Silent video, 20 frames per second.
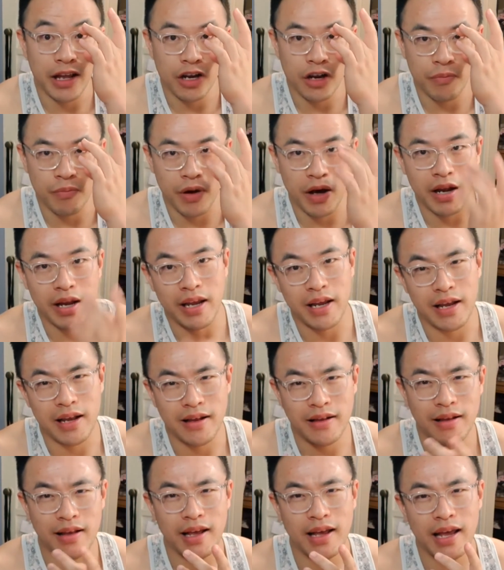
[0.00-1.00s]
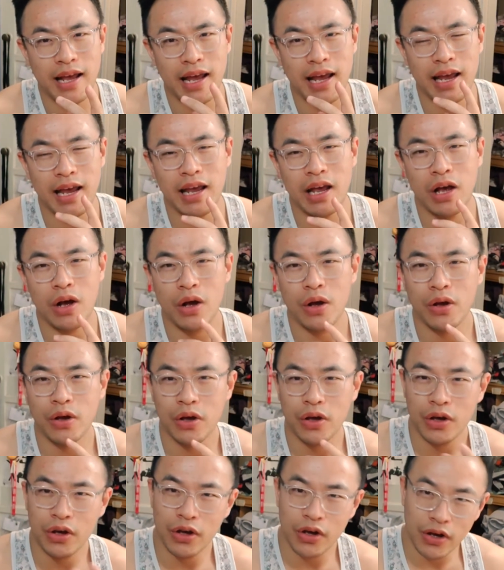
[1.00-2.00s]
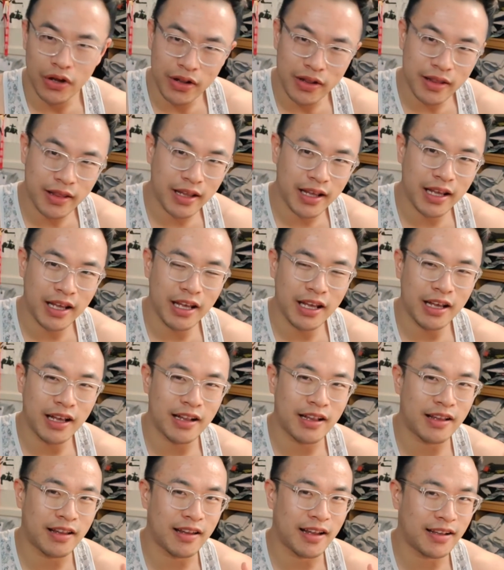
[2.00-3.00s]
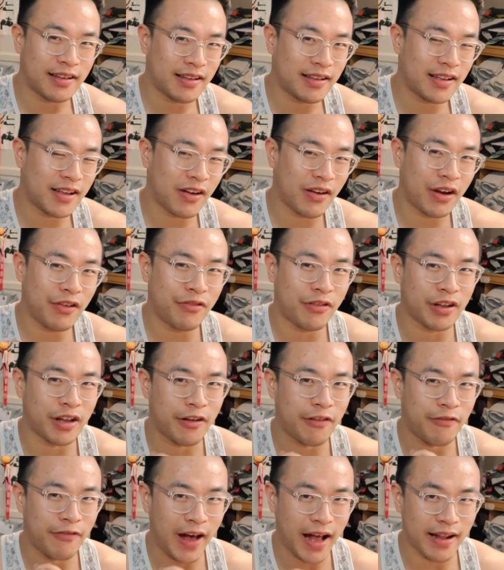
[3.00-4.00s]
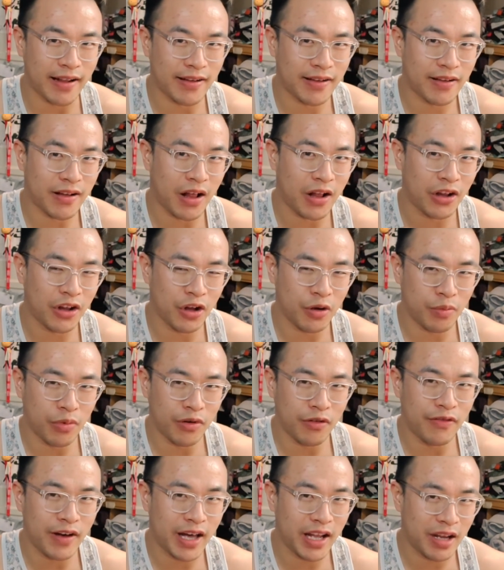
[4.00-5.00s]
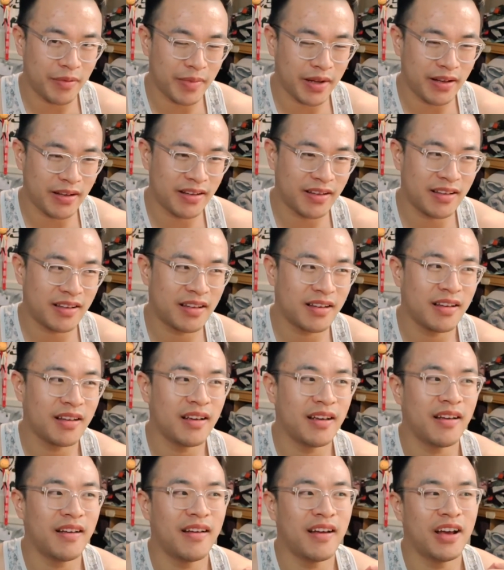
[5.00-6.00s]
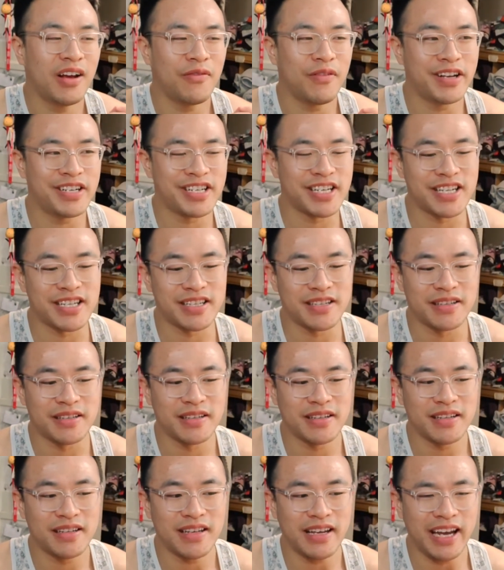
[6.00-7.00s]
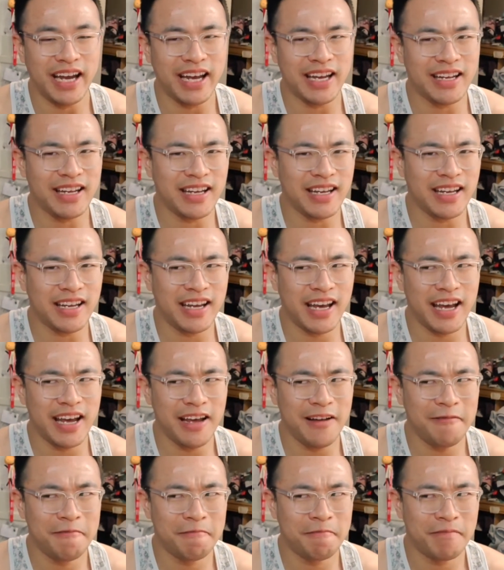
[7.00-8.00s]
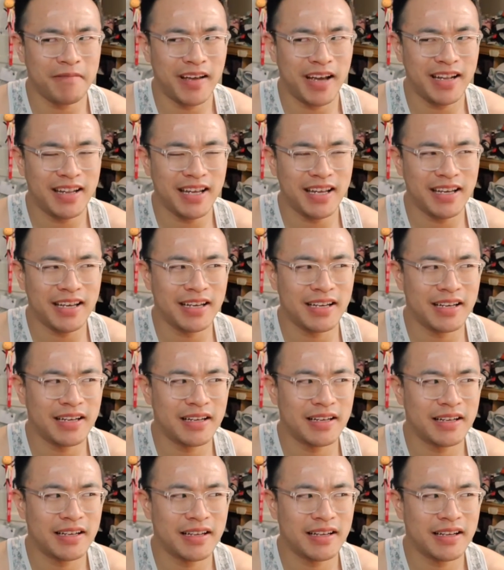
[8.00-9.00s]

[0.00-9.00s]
fat in your body is a good thing. It's necessary for the fat soluble vitamins, which is ADEK, I think.